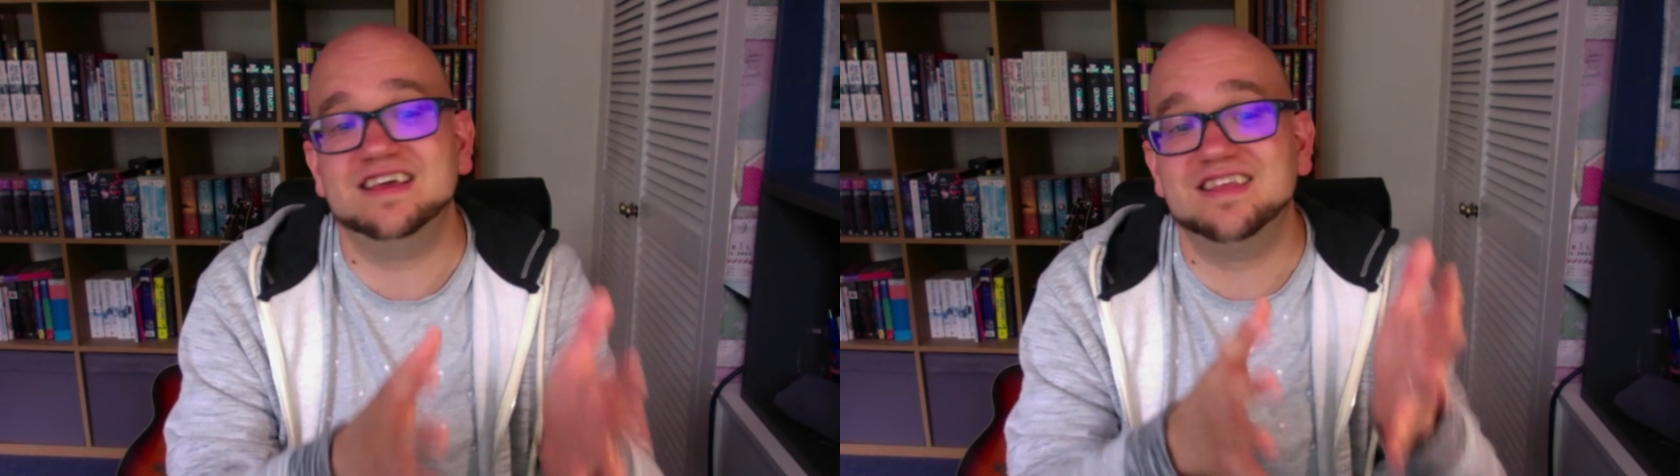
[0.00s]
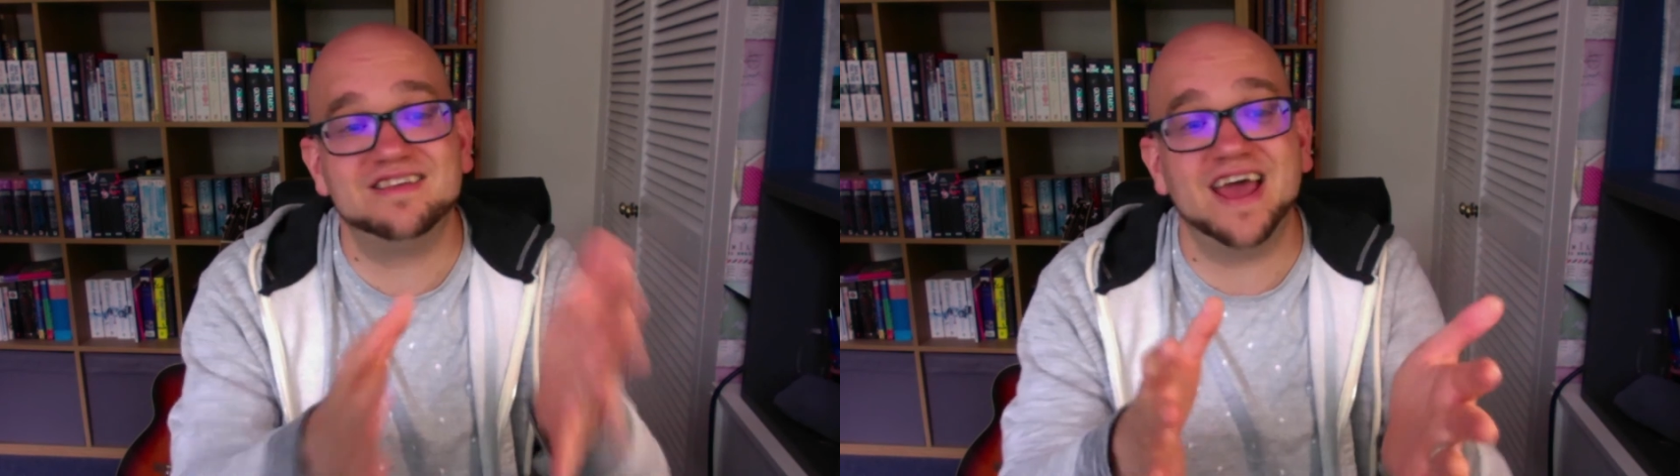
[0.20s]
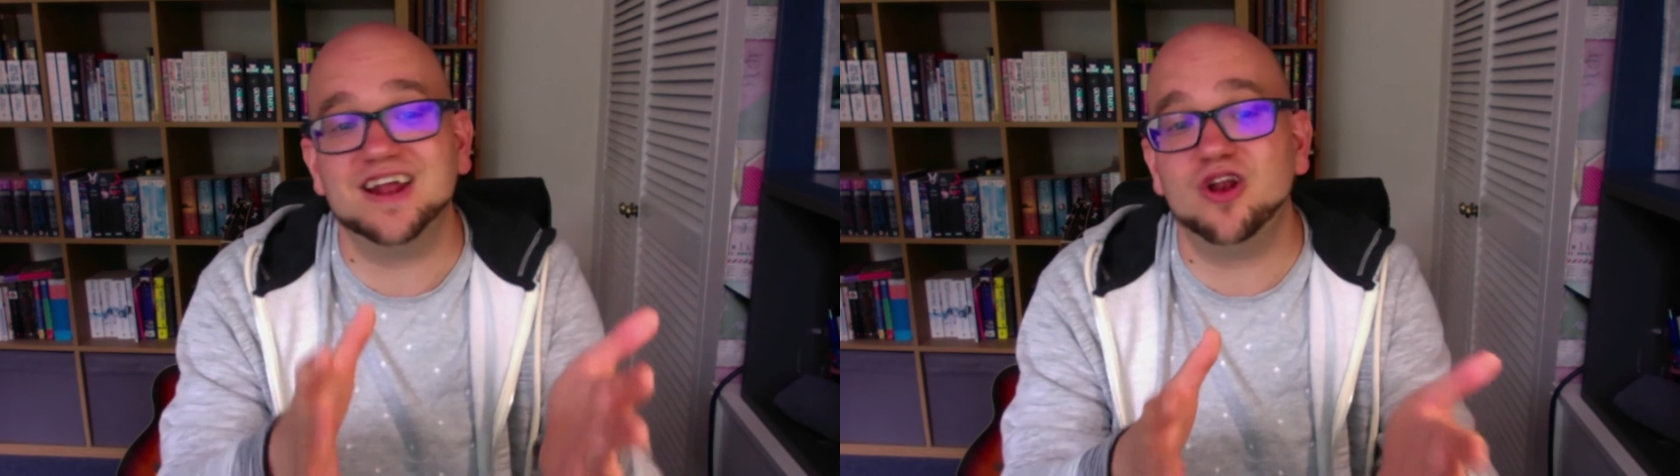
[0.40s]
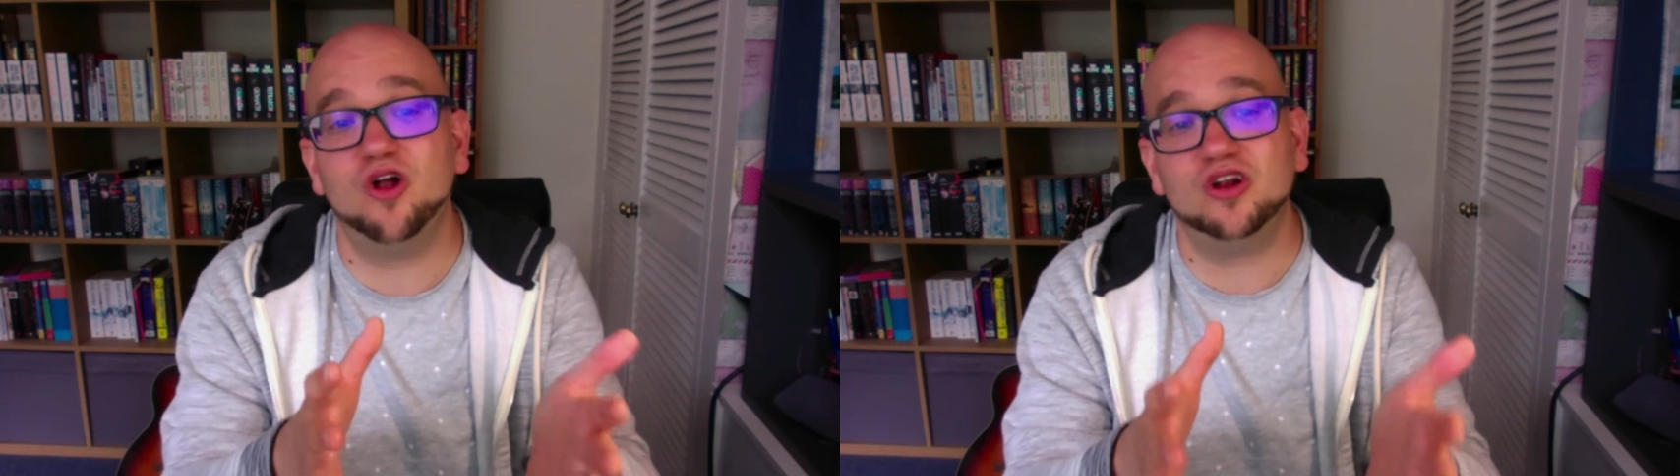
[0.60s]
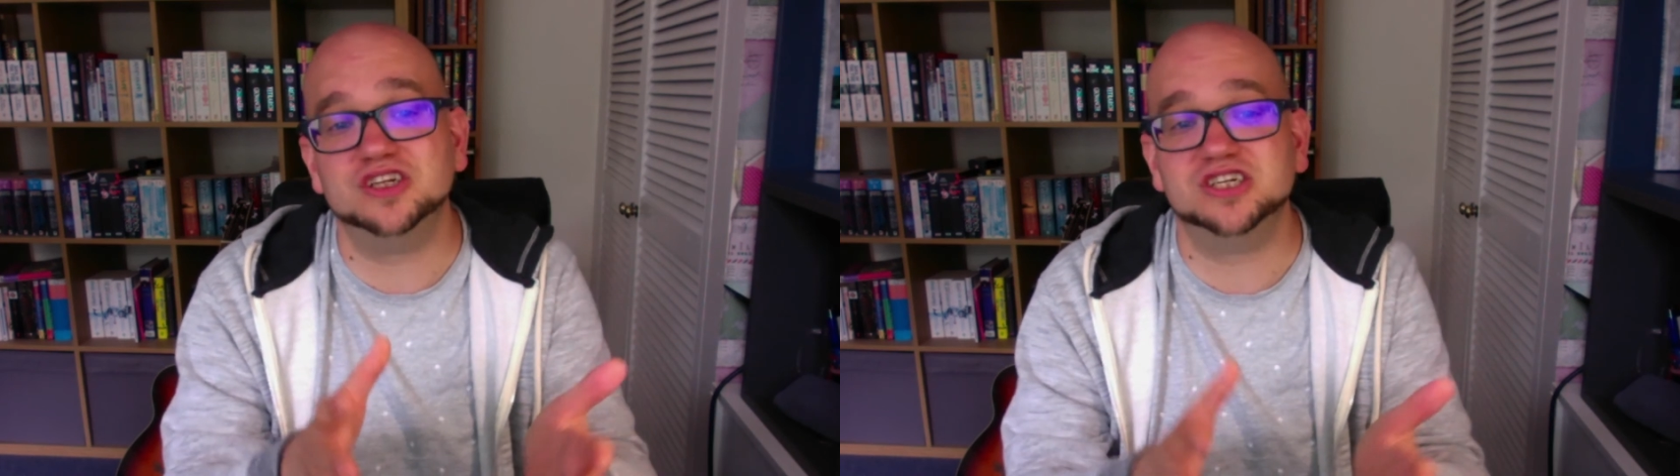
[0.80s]
the
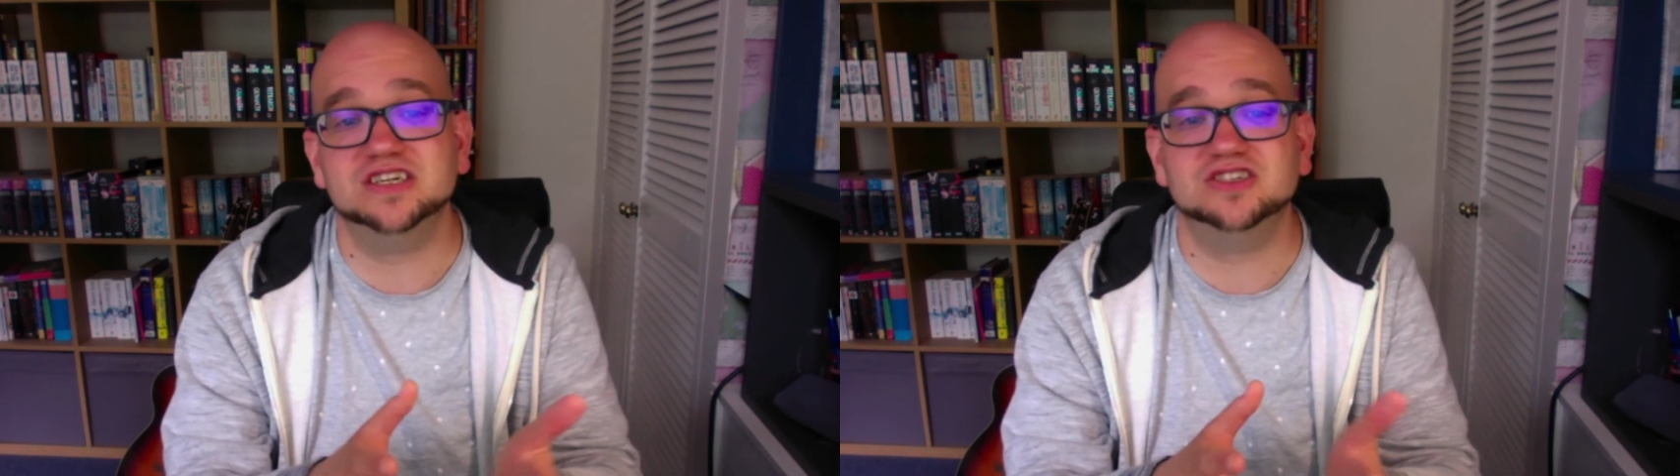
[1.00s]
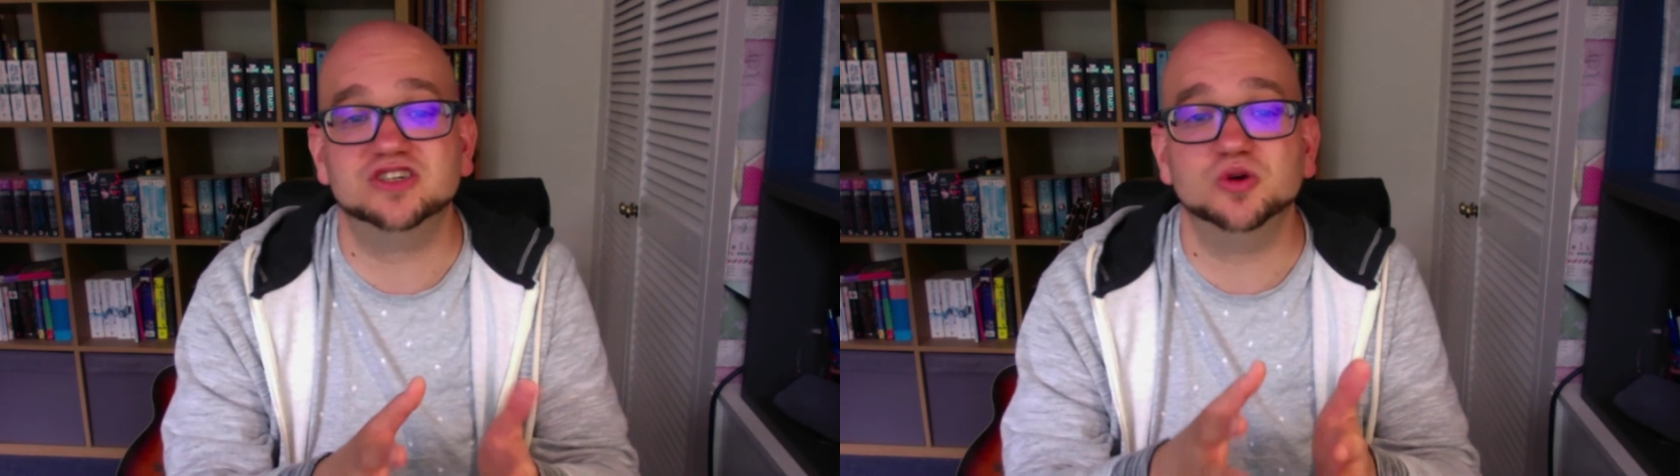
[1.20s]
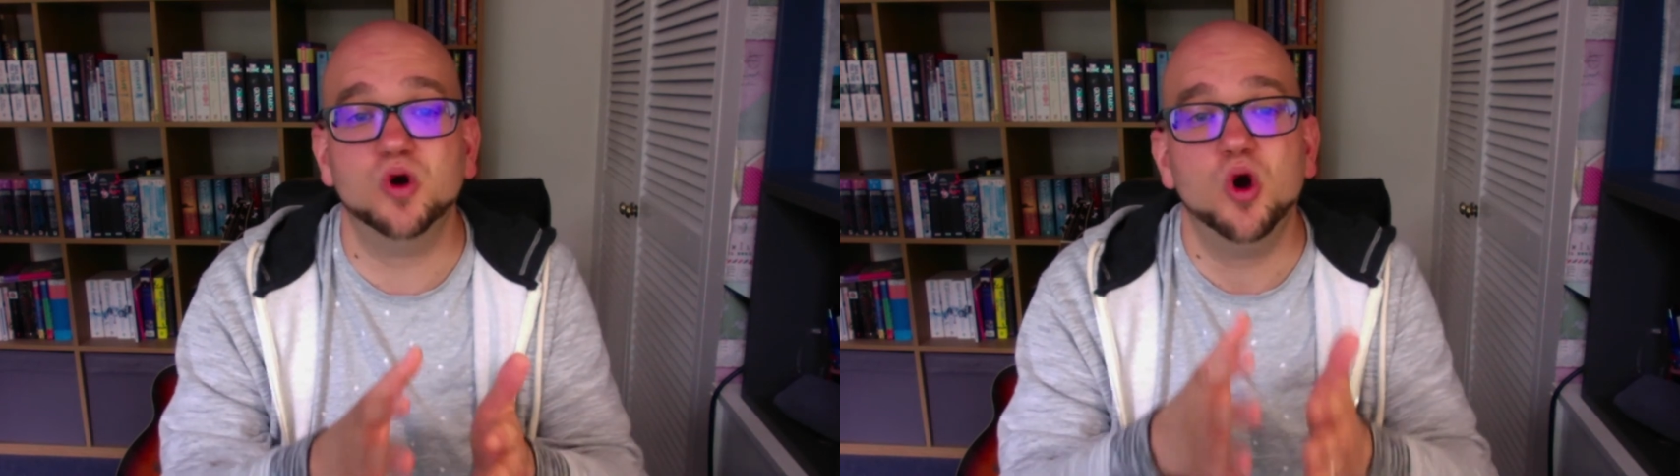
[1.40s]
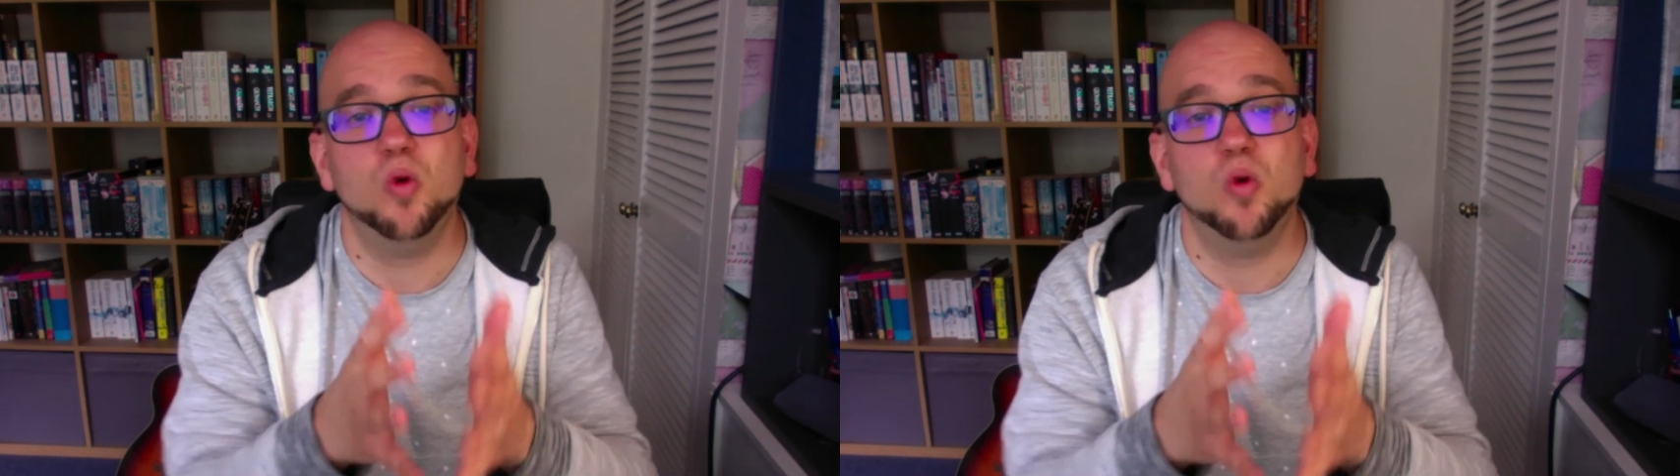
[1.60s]
technology to